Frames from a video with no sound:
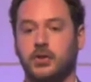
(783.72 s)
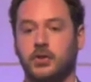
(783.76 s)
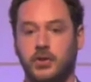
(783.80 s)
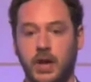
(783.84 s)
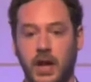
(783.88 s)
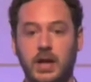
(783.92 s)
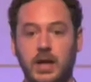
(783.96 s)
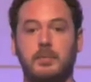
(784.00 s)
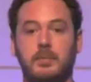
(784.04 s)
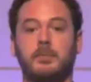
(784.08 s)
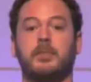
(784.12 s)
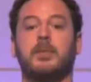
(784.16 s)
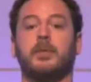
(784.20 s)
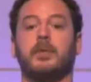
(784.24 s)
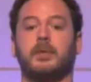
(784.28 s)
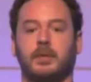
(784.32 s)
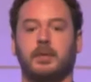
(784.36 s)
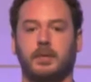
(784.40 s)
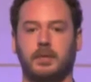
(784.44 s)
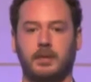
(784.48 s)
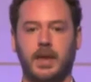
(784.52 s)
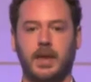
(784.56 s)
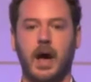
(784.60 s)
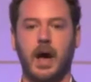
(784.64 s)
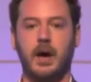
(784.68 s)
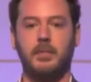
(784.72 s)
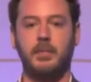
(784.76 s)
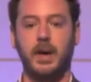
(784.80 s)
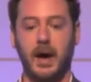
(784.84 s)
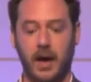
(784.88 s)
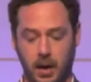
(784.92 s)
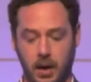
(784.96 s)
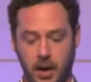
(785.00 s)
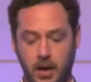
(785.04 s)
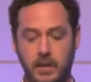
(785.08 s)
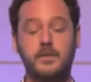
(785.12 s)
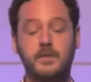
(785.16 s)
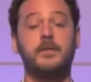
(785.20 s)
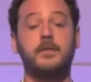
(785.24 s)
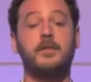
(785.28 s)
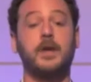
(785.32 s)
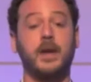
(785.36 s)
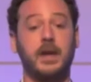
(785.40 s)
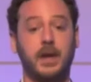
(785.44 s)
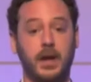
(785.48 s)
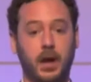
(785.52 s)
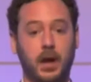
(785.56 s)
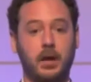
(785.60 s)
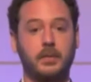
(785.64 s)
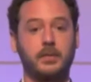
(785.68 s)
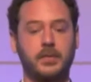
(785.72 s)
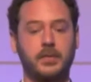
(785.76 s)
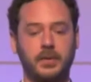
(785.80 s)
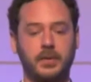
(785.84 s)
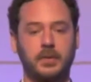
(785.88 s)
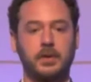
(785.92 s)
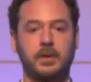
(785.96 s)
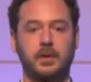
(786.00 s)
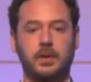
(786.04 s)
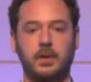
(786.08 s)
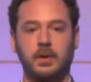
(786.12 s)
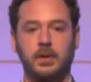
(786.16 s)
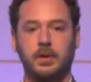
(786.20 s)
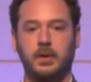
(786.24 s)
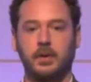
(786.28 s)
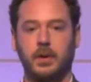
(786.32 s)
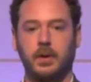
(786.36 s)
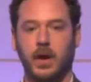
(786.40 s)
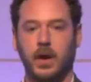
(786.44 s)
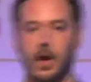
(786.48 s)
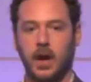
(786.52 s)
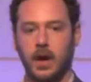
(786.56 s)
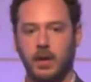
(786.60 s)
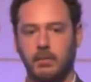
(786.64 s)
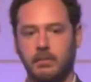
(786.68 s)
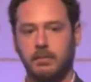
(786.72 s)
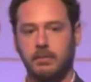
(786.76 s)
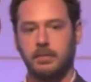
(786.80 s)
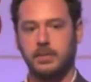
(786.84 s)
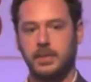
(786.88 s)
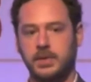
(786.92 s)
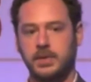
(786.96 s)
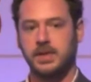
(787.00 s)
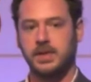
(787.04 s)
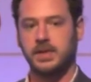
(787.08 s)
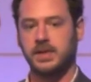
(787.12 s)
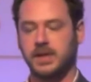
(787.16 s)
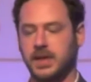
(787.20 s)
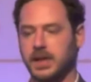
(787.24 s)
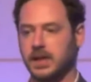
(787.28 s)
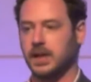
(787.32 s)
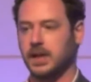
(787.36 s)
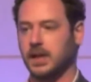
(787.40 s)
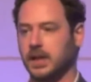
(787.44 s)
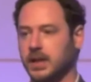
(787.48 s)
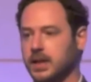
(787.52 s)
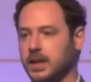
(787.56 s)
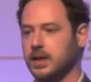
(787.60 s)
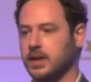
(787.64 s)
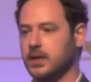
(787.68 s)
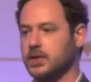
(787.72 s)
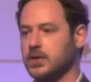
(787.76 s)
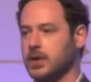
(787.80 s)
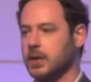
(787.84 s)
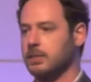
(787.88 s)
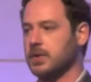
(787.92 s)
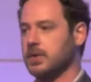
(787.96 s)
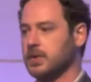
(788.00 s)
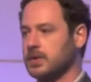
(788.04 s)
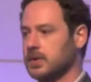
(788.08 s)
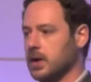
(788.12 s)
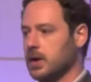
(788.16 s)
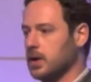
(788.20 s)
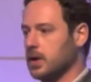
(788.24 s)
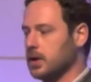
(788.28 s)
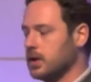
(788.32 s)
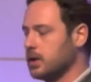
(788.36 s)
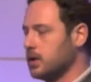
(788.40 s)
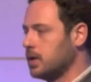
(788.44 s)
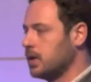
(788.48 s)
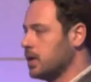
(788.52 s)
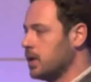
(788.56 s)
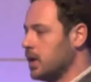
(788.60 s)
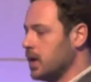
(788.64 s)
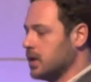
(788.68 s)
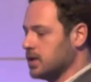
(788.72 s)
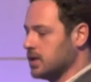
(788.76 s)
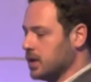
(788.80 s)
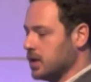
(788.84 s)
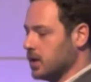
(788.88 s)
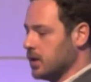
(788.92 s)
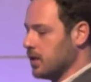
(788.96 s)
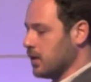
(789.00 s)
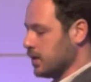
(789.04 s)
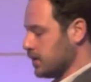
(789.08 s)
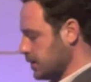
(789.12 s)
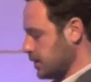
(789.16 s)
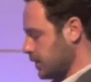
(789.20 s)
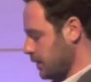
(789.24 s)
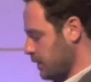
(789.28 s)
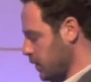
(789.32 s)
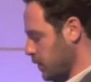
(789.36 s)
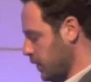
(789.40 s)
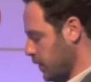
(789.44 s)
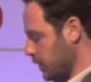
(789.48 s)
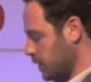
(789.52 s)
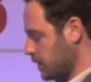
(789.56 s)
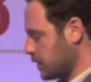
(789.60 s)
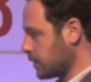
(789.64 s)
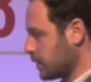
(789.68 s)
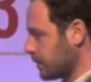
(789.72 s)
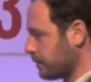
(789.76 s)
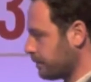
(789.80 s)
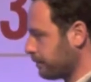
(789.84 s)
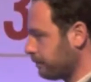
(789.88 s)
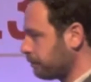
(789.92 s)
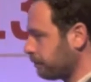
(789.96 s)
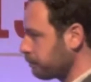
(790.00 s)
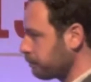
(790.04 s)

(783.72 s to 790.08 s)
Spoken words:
shape that opinion and feed it up to senior leadership as a united voice.